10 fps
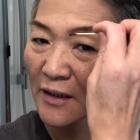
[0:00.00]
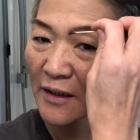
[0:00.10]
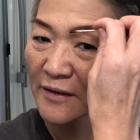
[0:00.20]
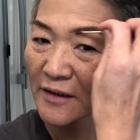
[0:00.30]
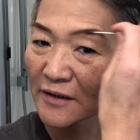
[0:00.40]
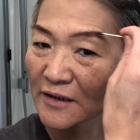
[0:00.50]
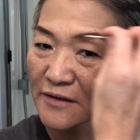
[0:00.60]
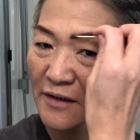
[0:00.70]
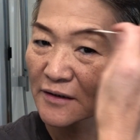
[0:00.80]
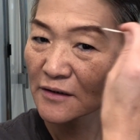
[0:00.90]
And then I
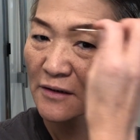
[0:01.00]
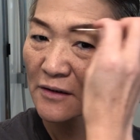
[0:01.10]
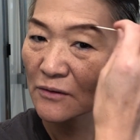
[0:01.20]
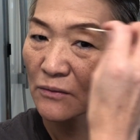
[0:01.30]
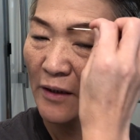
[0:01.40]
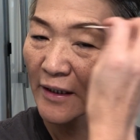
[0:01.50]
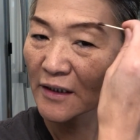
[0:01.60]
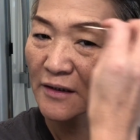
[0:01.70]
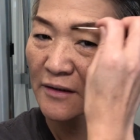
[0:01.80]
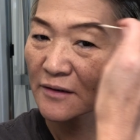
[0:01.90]
said,
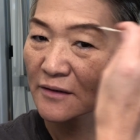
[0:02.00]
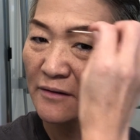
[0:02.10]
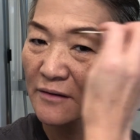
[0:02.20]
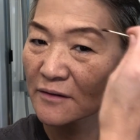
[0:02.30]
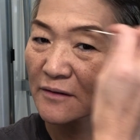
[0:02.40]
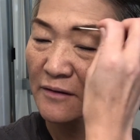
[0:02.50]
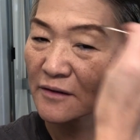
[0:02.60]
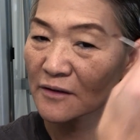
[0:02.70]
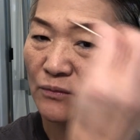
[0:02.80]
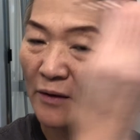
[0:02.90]
why
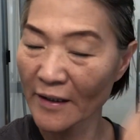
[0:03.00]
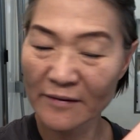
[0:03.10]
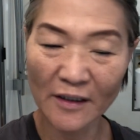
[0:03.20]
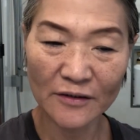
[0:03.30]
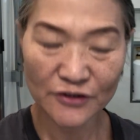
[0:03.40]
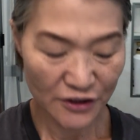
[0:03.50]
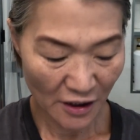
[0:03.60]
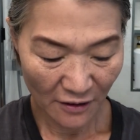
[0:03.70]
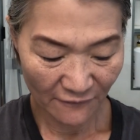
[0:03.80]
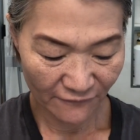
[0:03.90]
the one on
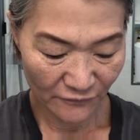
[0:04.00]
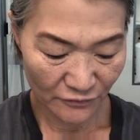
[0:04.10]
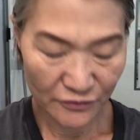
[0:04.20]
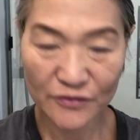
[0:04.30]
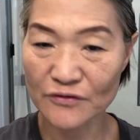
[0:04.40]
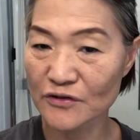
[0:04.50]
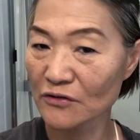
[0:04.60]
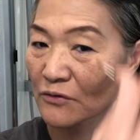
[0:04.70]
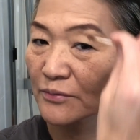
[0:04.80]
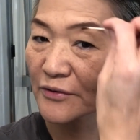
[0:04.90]
shelf looks
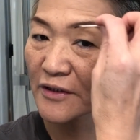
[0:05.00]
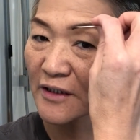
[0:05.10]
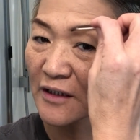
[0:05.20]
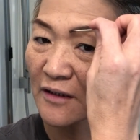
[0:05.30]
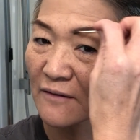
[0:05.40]
so pretty?